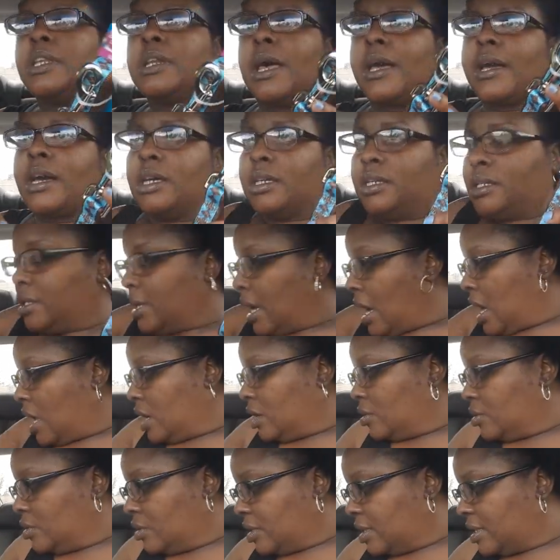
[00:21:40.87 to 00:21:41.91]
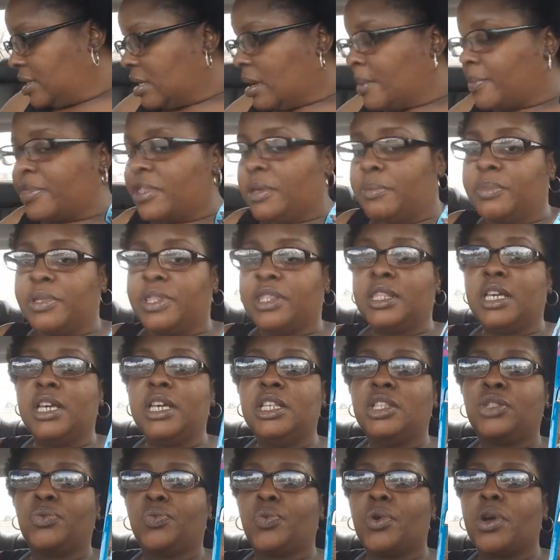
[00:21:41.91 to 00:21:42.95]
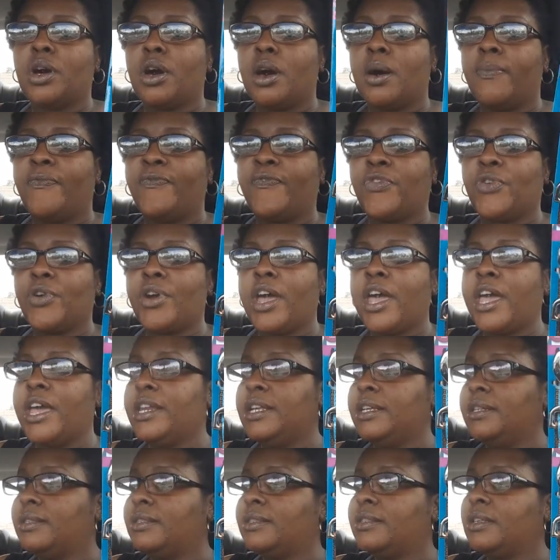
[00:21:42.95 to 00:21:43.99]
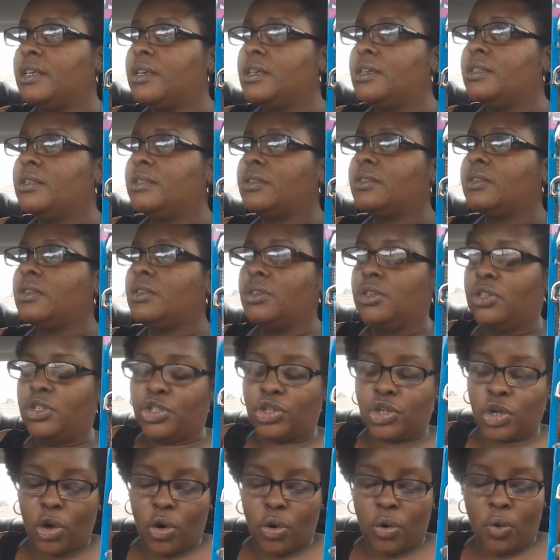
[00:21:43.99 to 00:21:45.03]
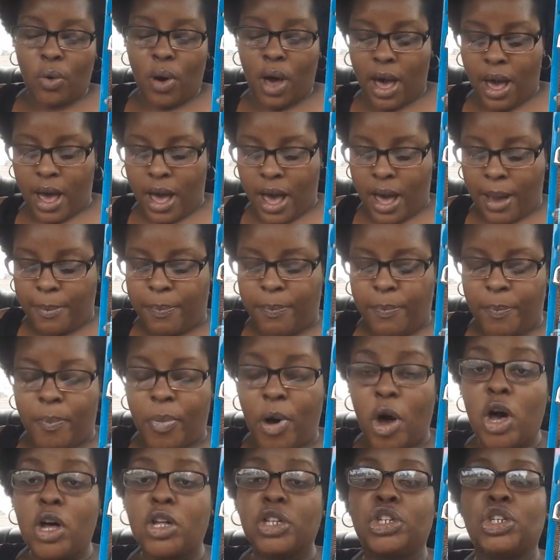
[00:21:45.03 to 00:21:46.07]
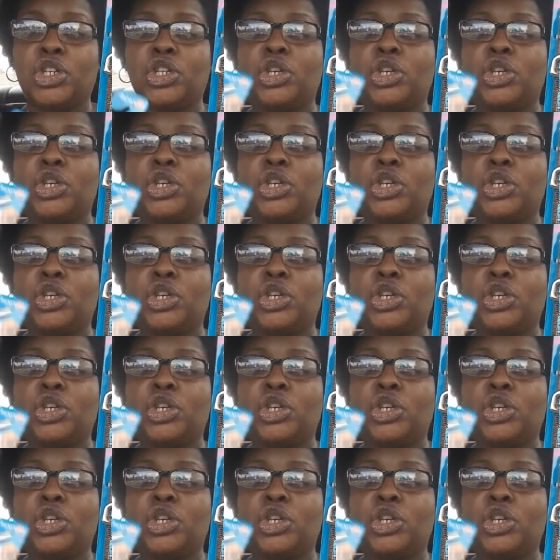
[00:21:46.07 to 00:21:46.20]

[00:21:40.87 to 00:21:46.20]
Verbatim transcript: to be like a dollar and something, but these rung up for eighty cents. So I bought